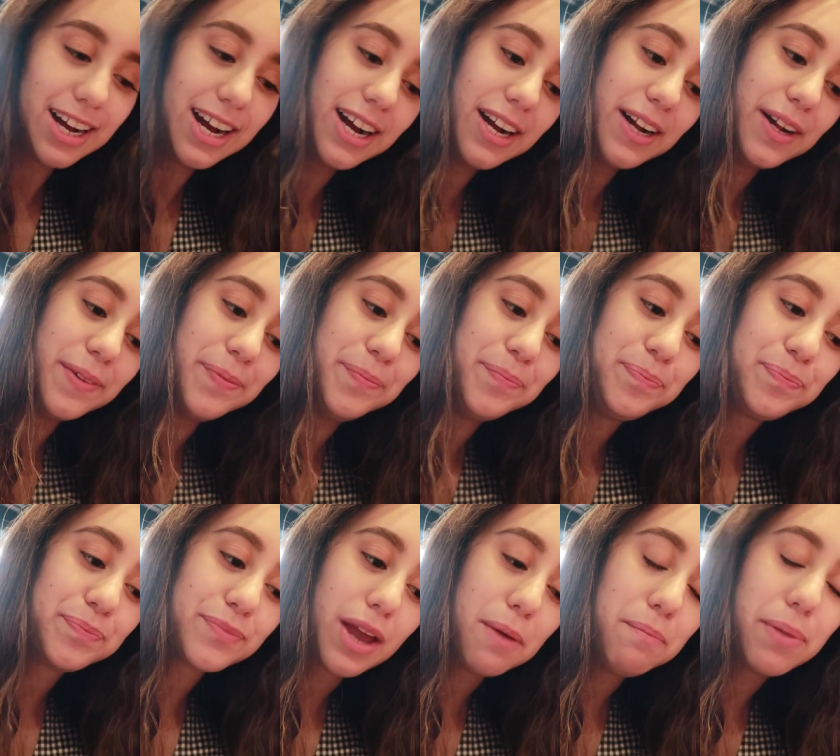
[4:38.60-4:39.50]
Um,
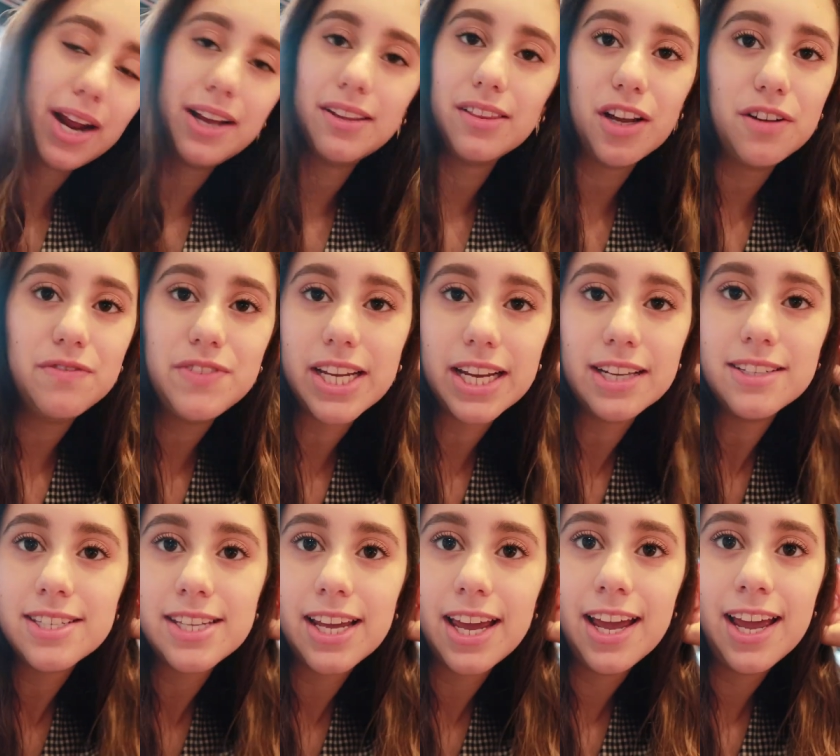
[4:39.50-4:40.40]
but I love
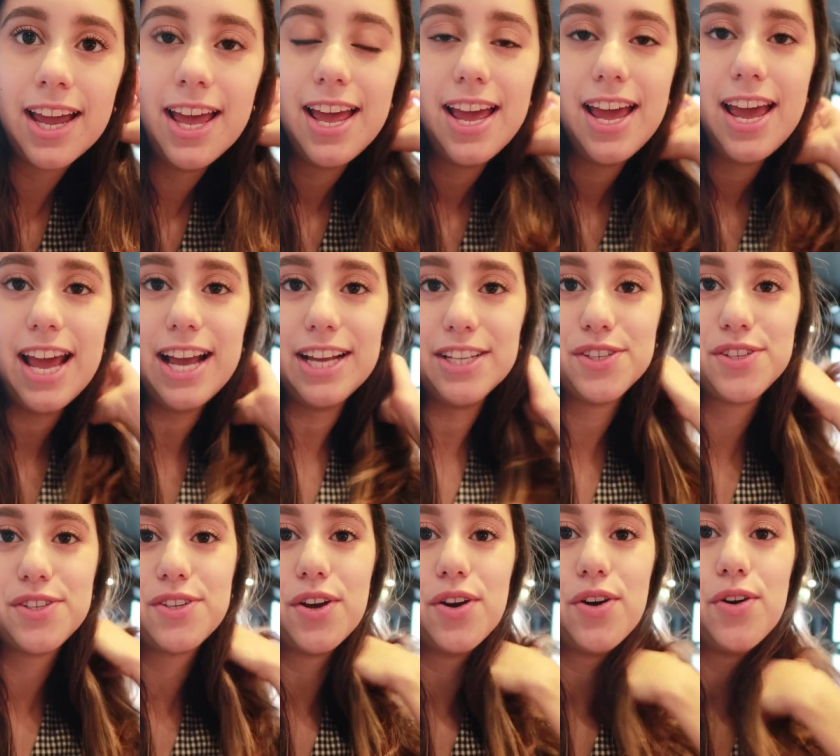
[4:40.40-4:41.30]
dancing, and
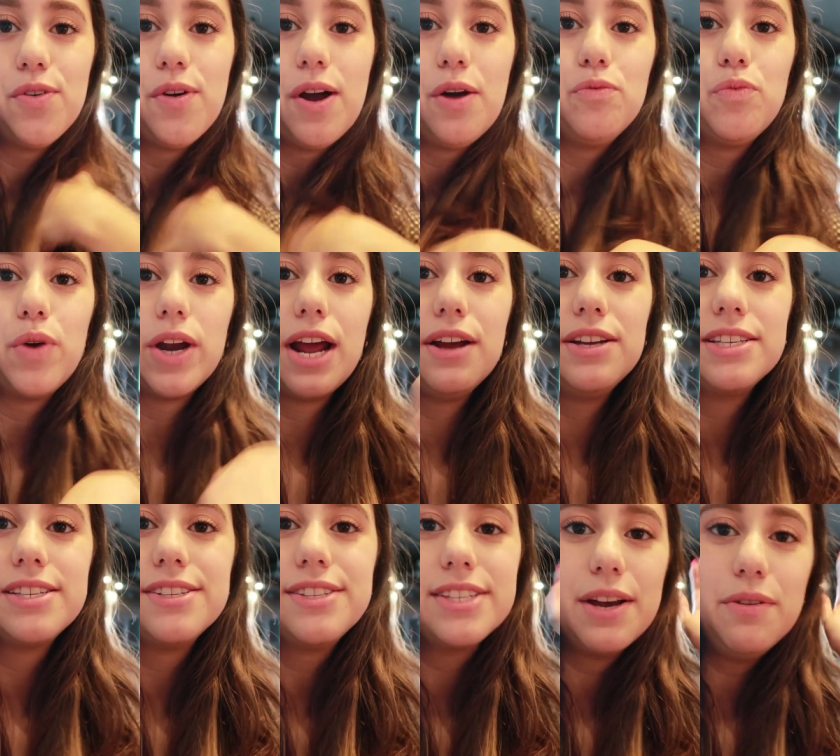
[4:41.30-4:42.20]
so when I
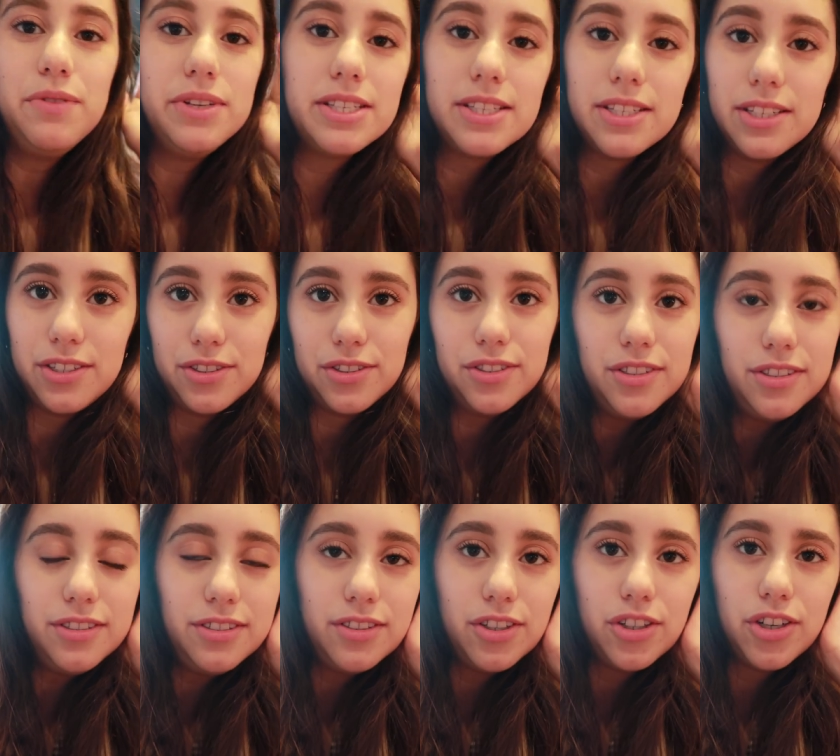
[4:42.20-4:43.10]
since I was little,
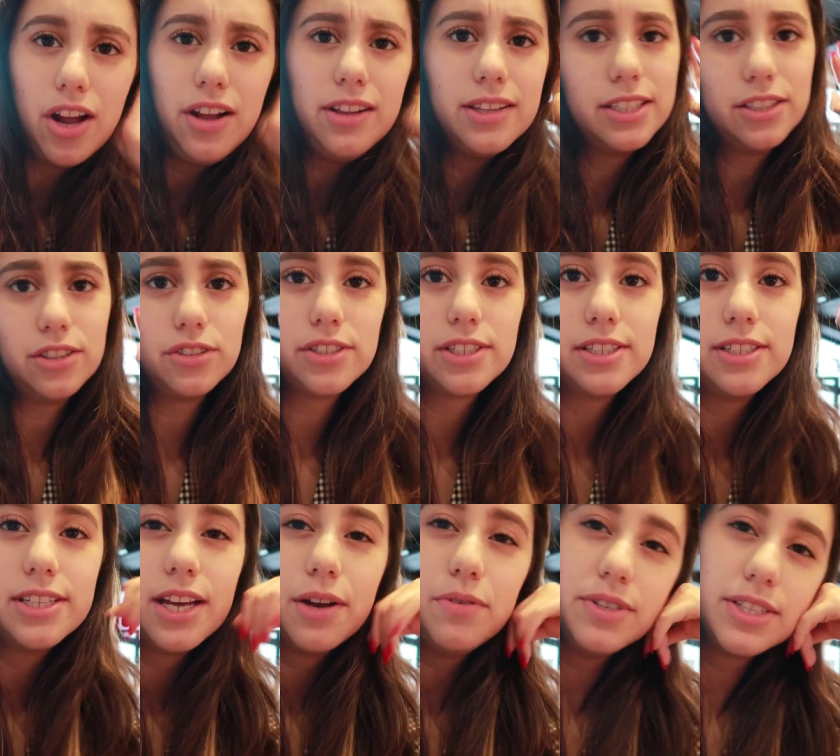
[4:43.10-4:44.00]
or not little,
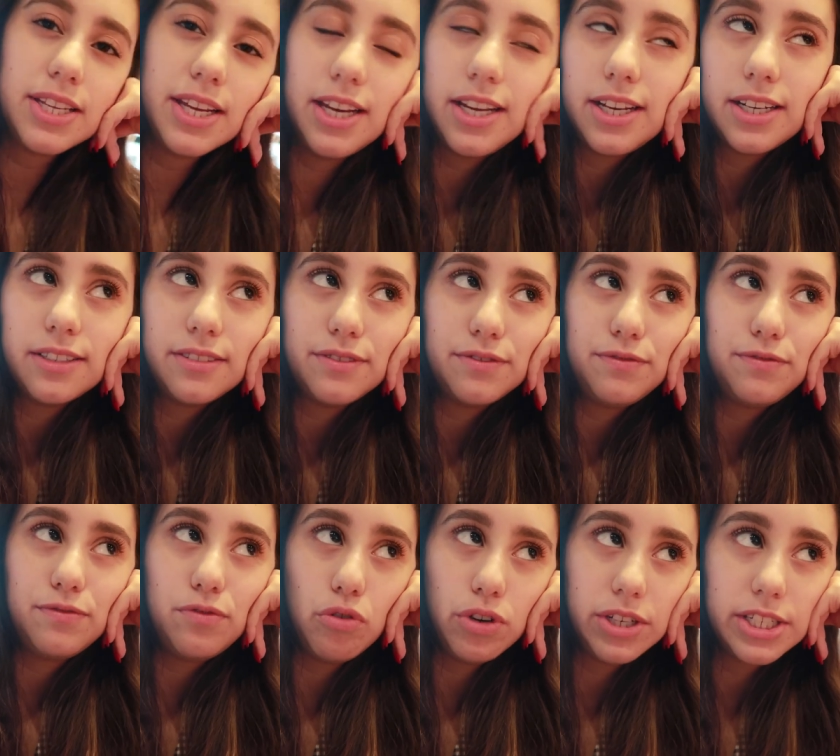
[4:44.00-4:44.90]
since I was like
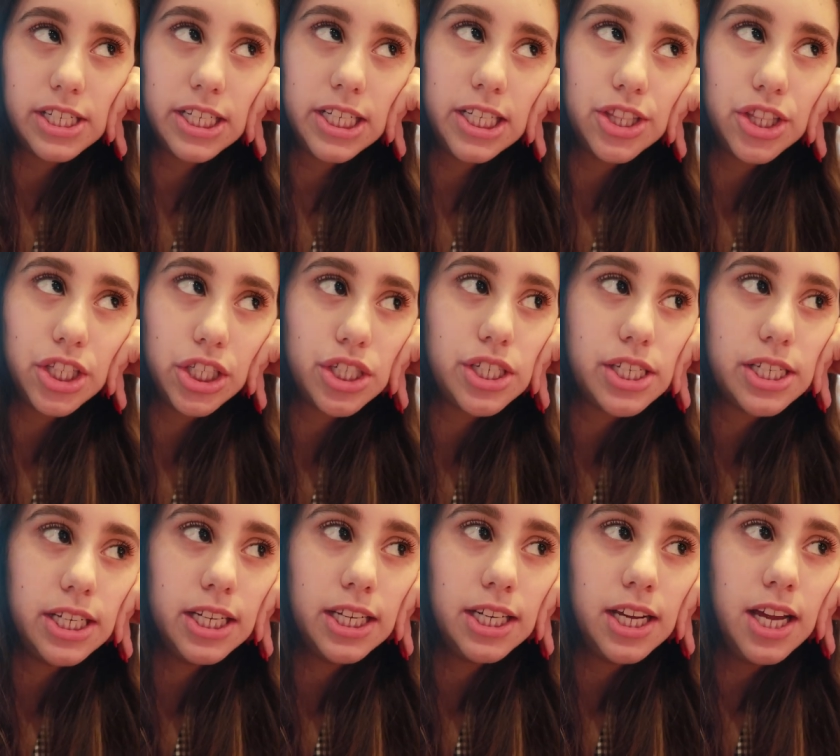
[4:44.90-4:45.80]
14,
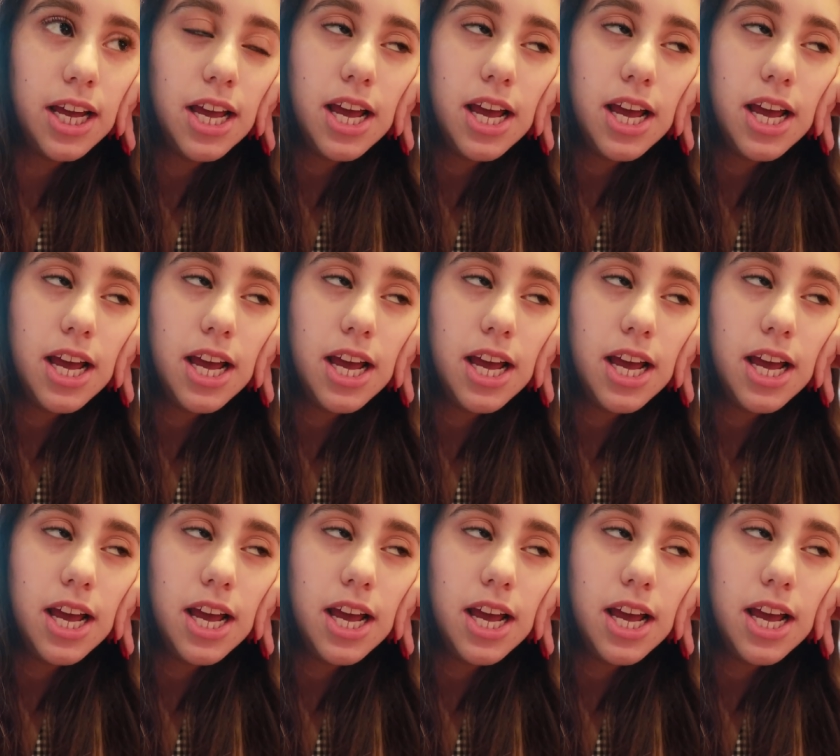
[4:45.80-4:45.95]
13,